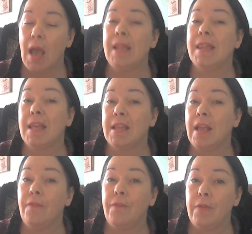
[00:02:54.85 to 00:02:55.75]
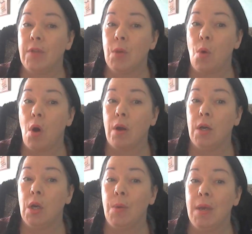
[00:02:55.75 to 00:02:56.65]
In sixteen
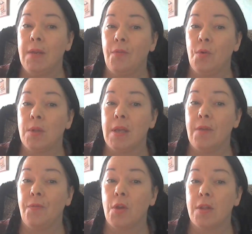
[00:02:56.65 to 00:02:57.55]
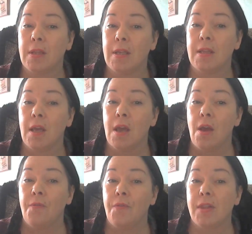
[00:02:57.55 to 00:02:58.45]
fifty-one, Louis the fourteenth visited
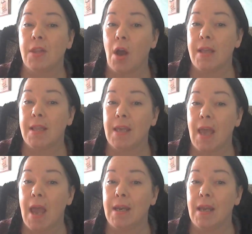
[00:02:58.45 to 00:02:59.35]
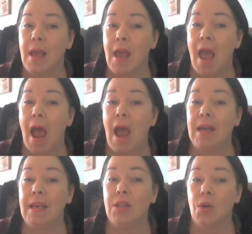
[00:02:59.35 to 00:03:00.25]
Versailles again
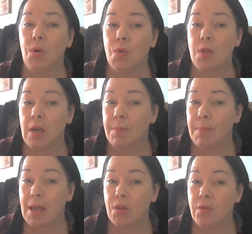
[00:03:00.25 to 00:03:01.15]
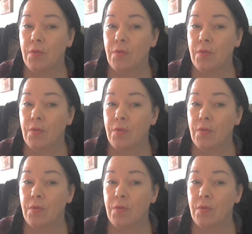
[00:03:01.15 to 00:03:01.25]
and indulged in the pleasure of